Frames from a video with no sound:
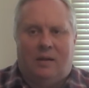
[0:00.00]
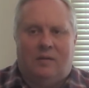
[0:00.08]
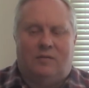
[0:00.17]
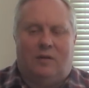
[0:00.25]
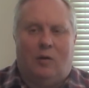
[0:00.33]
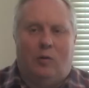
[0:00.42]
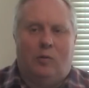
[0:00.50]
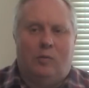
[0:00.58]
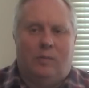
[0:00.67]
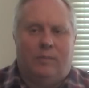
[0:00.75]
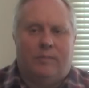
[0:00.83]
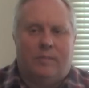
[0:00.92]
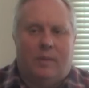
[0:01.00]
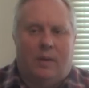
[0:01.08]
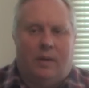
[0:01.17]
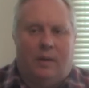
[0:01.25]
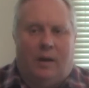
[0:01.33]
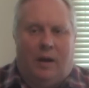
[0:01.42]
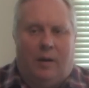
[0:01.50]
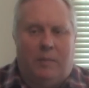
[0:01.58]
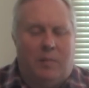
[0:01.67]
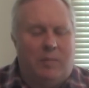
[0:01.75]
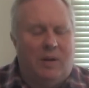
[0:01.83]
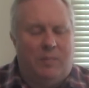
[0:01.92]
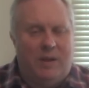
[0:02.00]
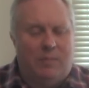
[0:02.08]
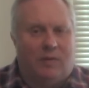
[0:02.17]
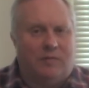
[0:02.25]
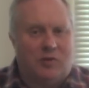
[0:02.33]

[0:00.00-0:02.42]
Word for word: So uh, and many people